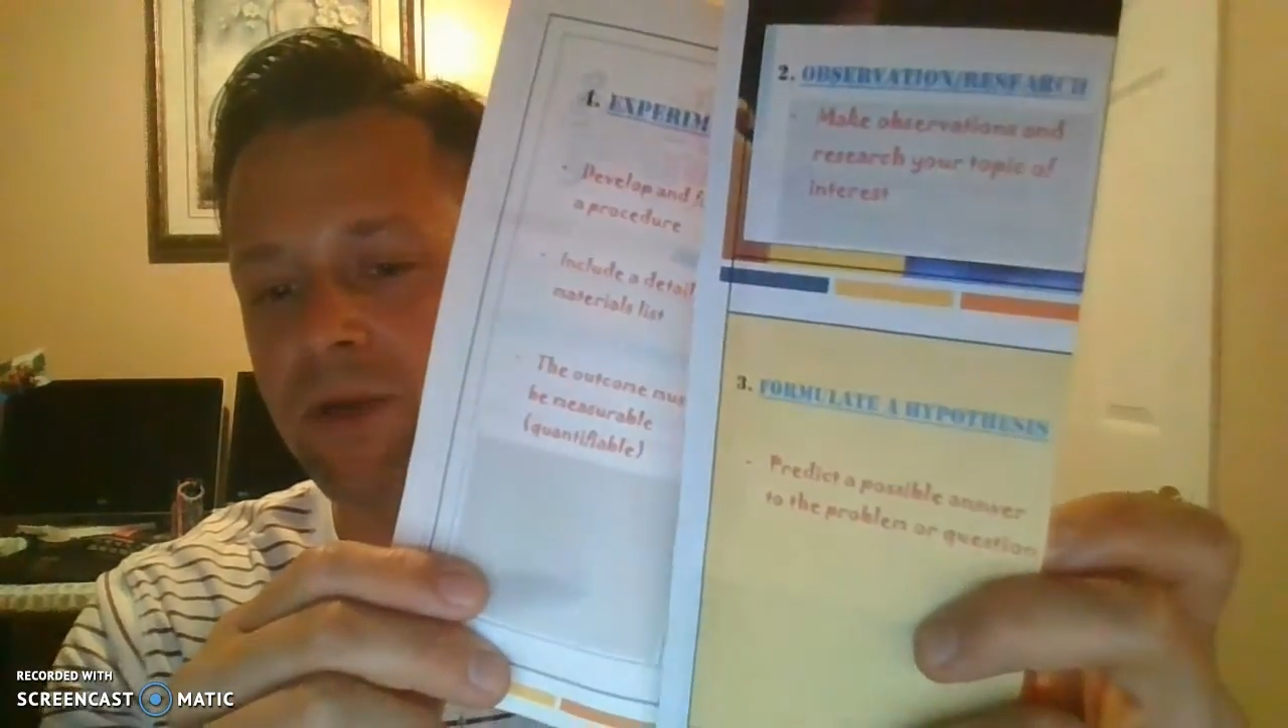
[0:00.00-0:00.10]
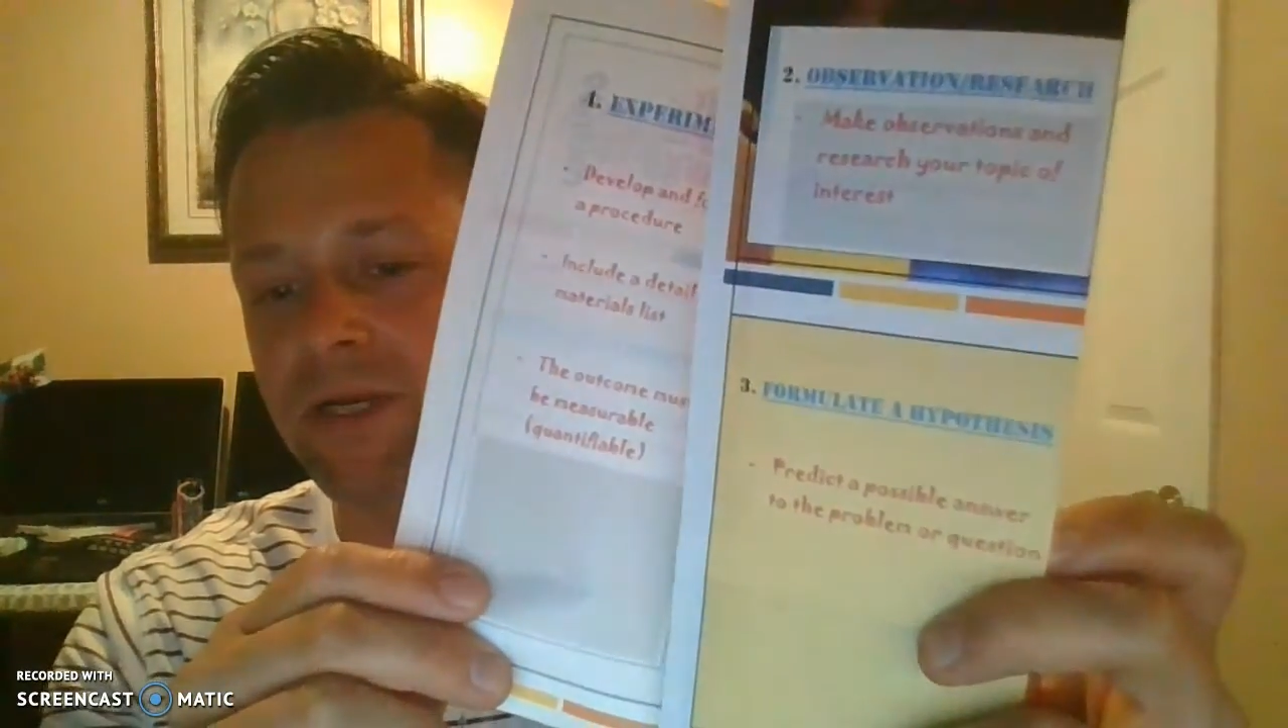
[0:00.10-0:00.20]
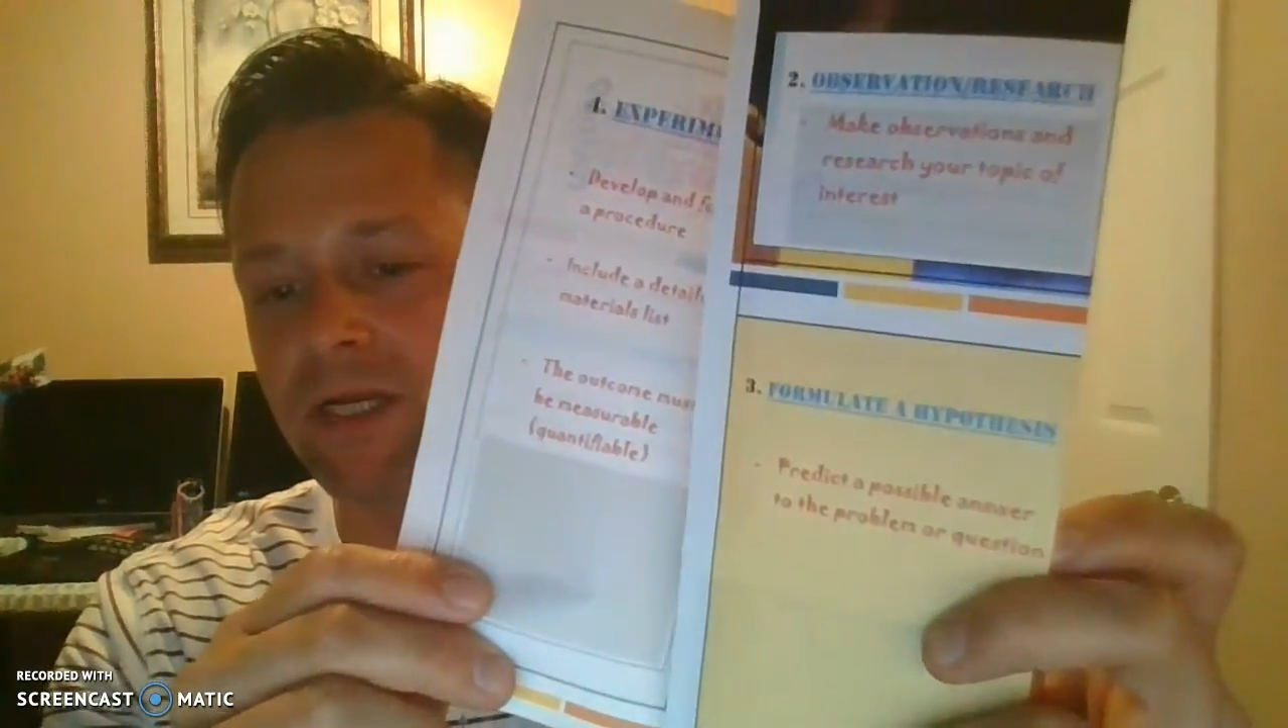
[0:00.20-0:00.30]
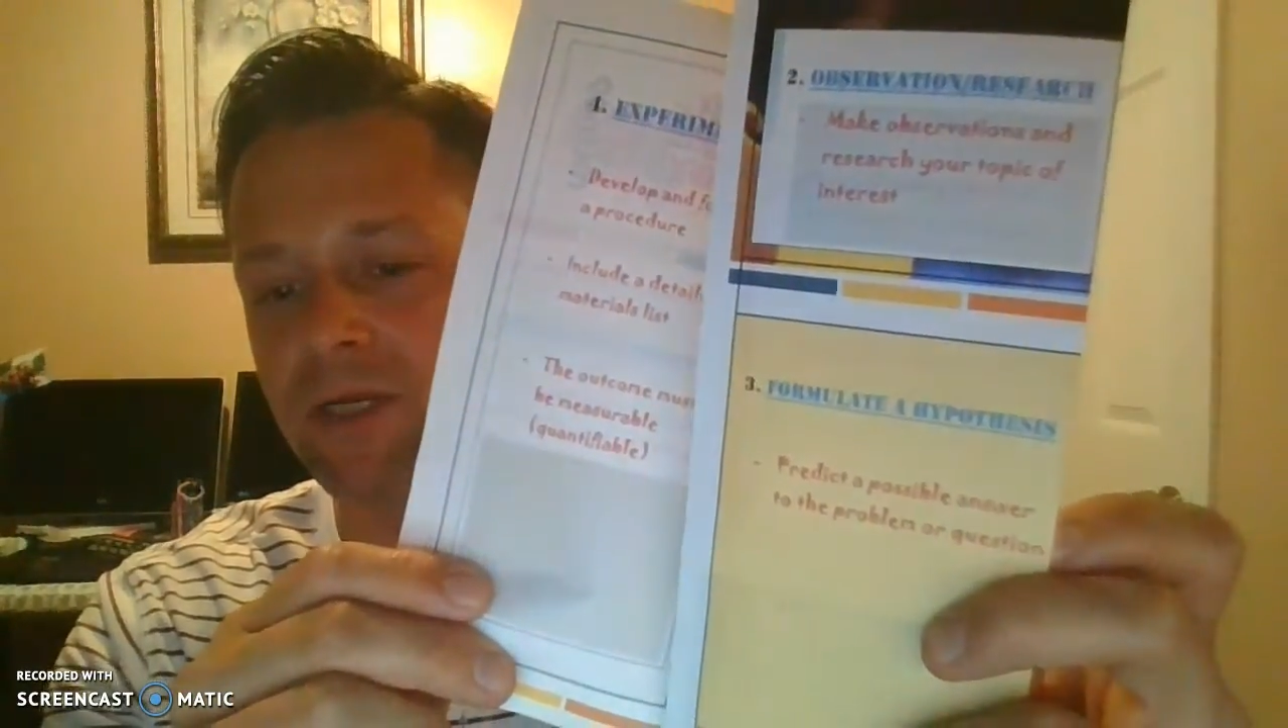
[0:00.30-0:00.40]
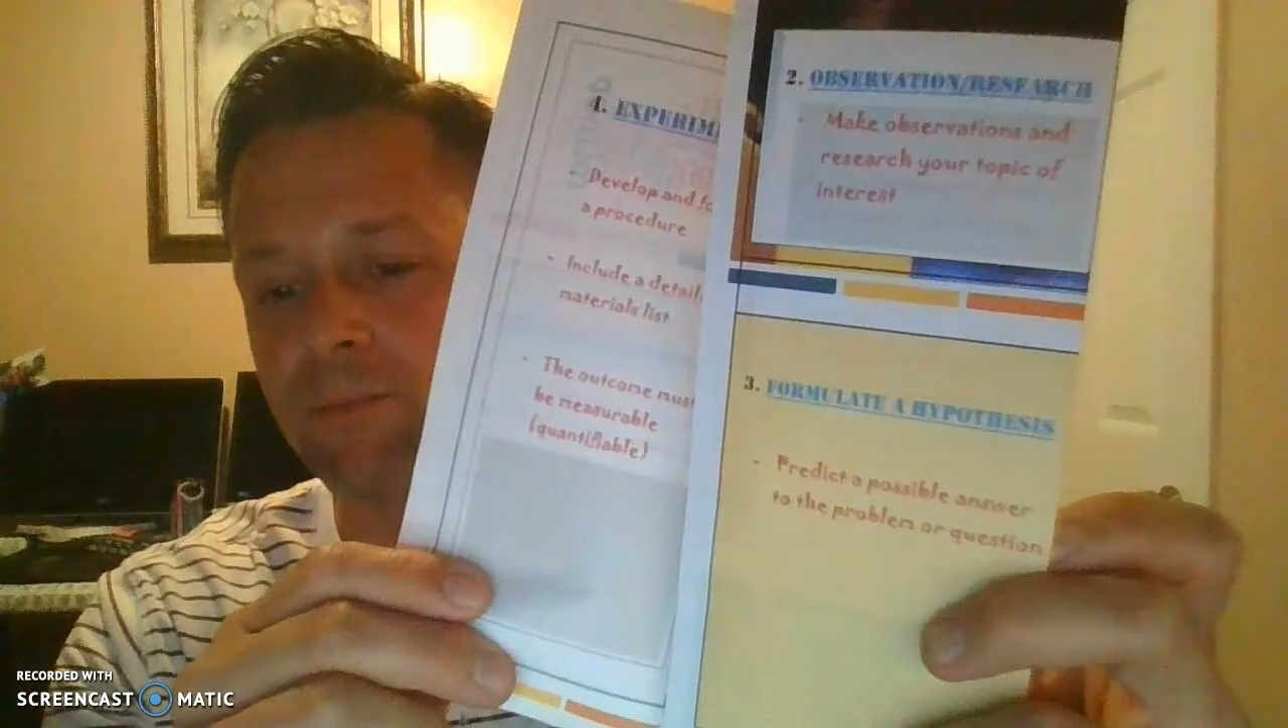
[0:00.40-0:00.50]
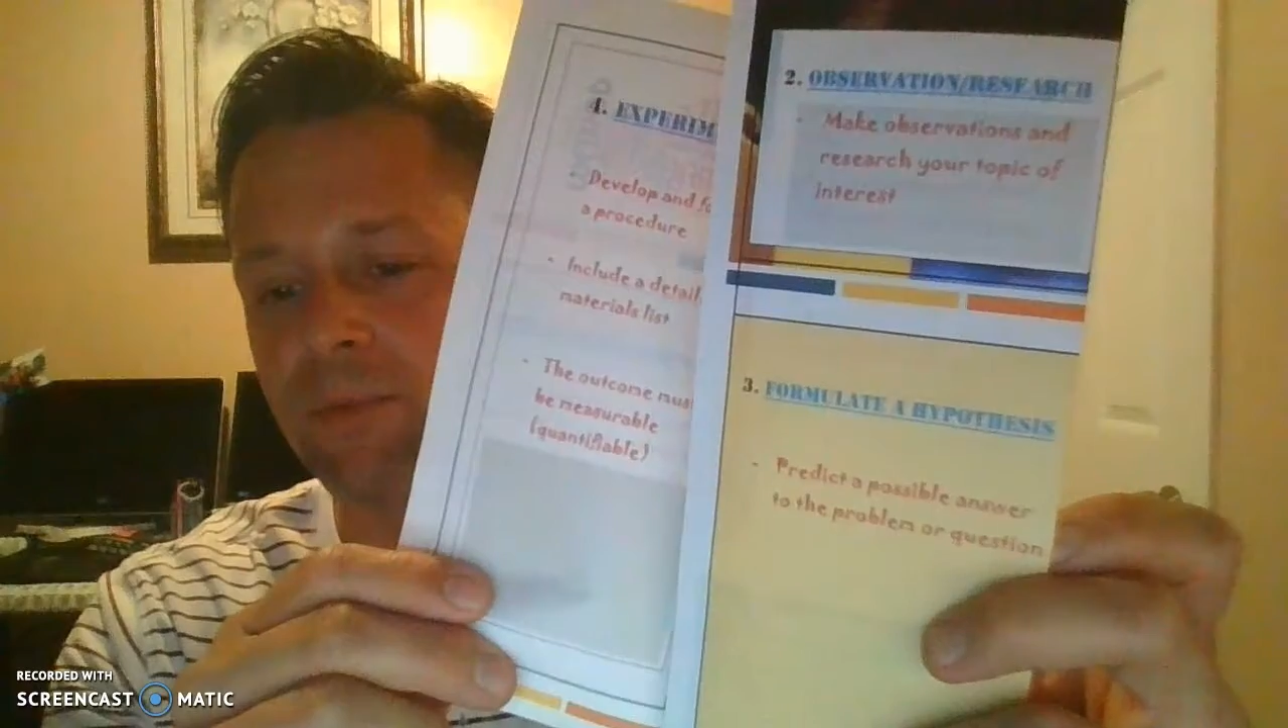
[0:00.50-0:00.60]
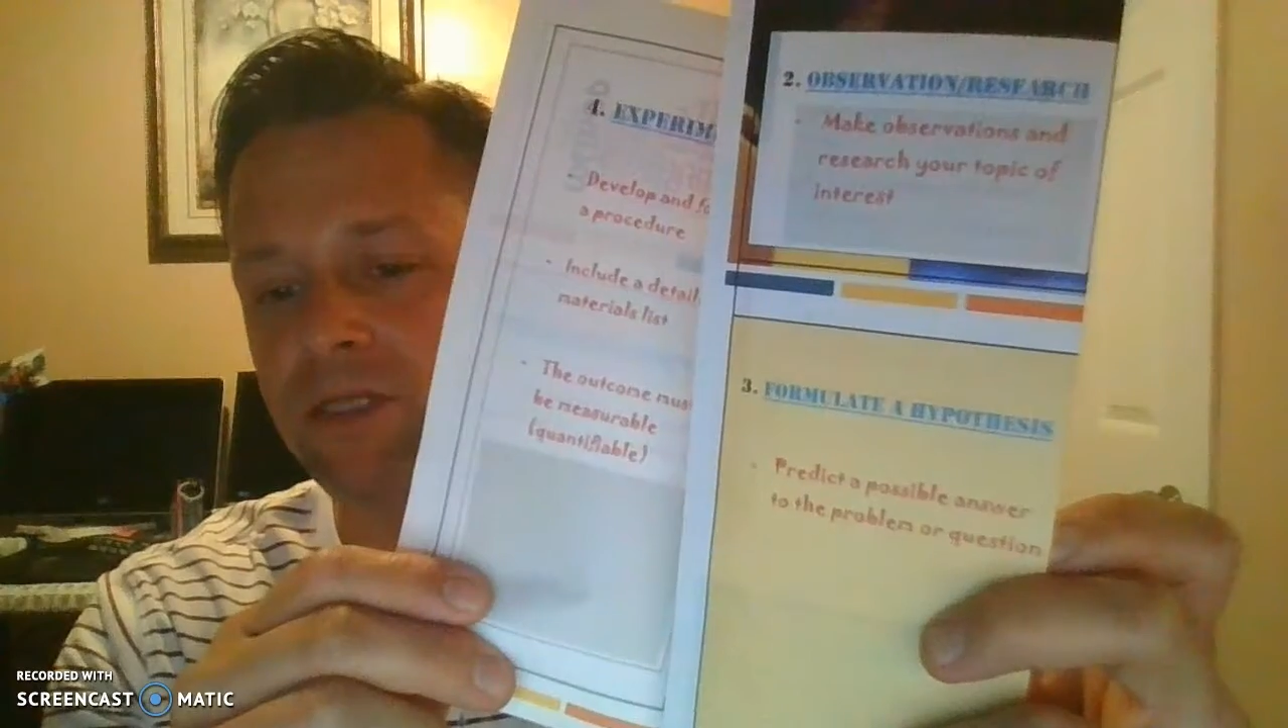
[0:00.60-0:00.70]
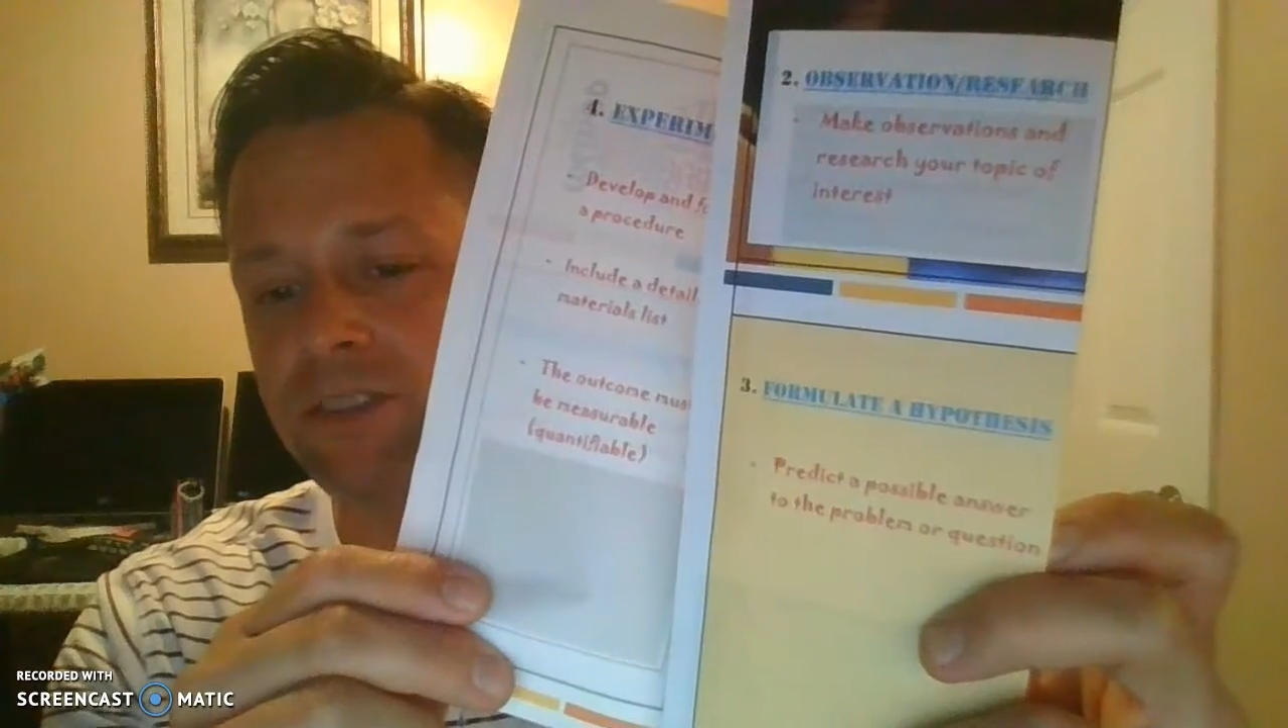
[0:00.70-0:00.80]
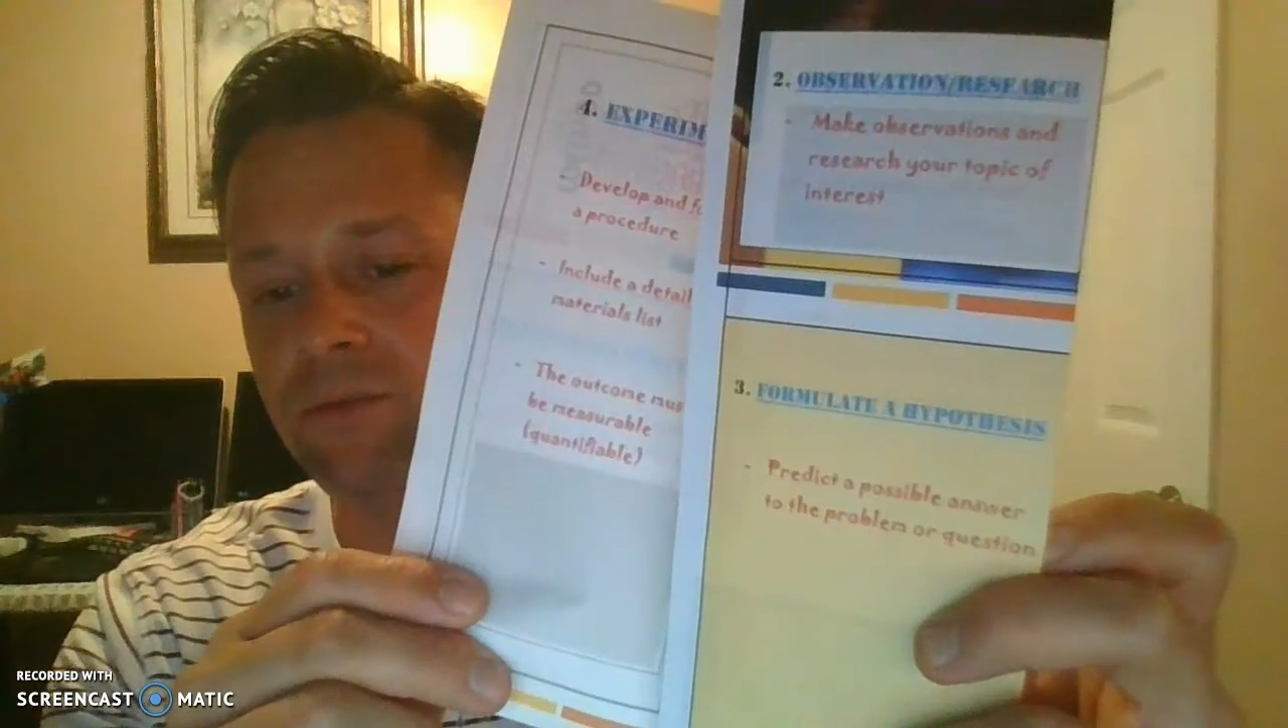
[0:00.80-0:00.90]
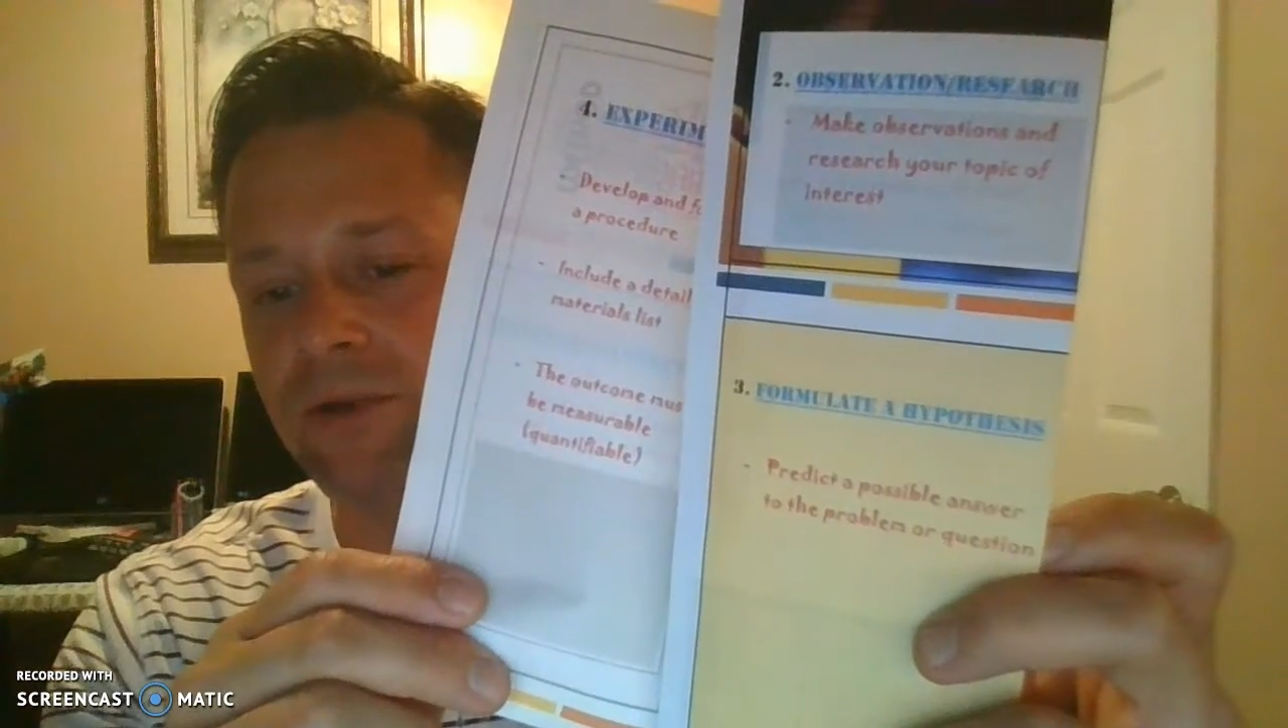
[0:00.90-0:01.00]
Predict a
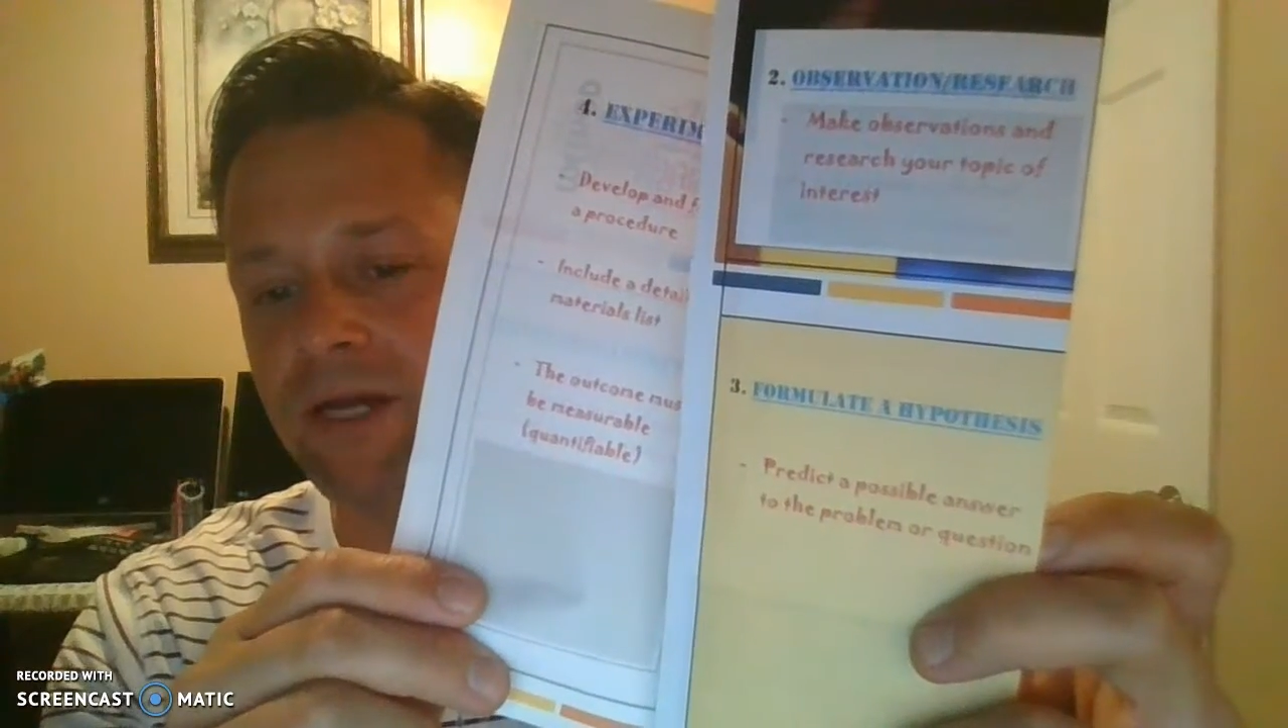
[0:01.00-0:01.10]
possible